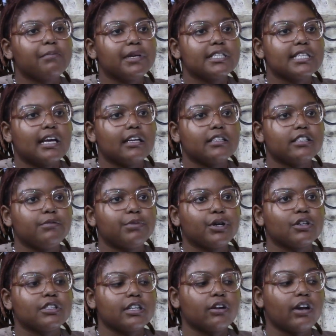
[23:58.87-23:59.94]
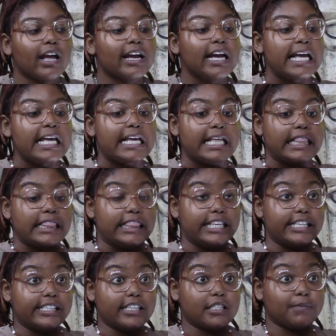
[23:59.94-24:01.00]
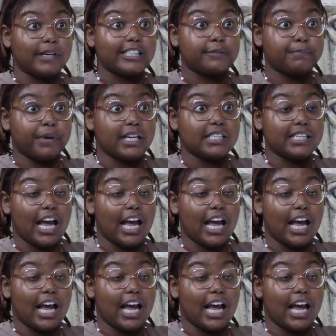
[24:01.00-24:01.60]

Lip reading: mentality because they're like, this is my space.